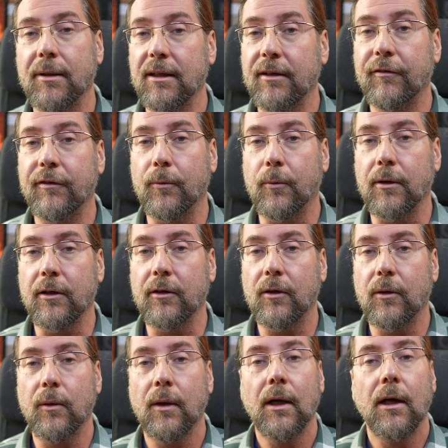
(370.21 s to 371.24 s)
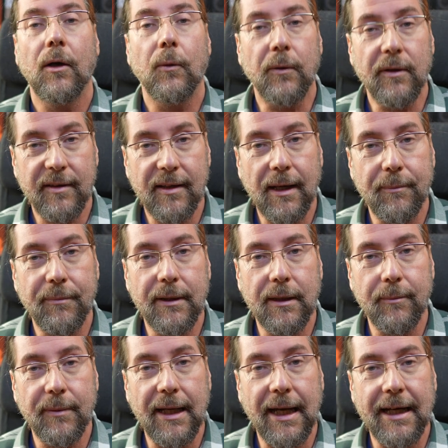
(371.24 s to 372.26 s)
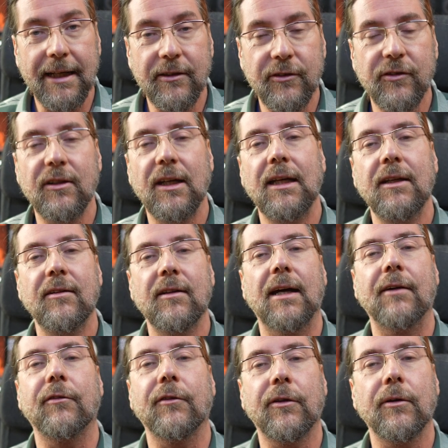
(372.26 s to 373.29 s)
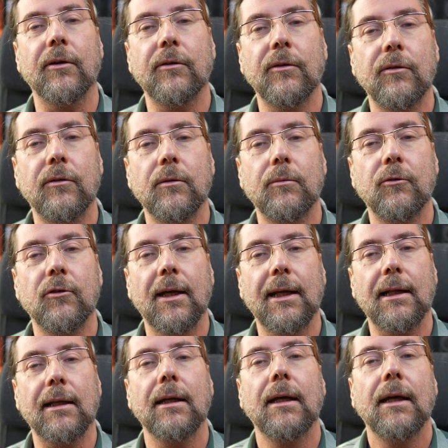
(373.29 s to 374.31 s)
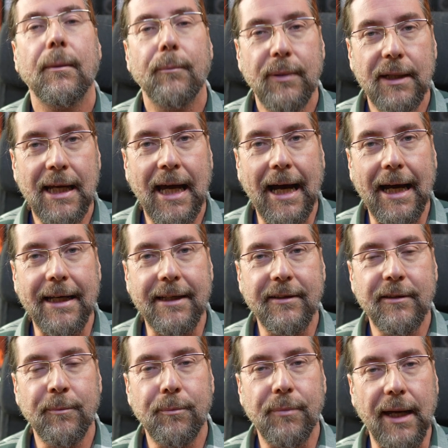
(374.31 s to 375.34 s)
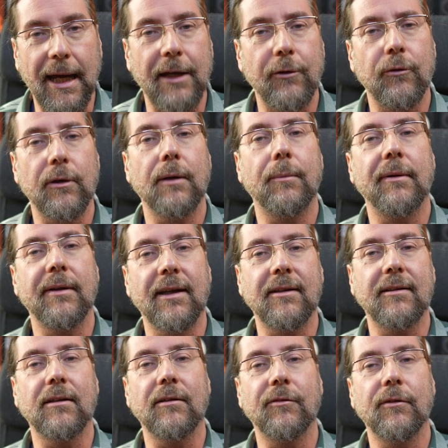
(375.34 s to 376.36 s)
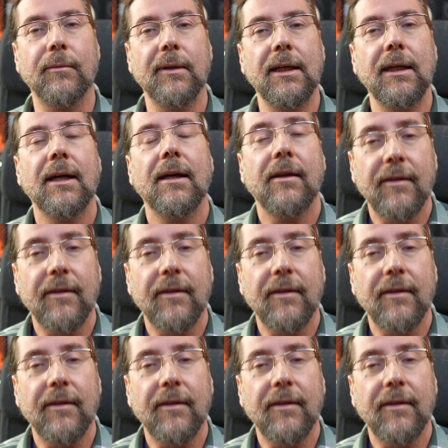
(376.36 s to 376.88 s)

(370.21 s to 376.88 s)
And if you want to know what's happening behind the scenes, I have a third YouTube channel, Behind the Battery. But that's it for me.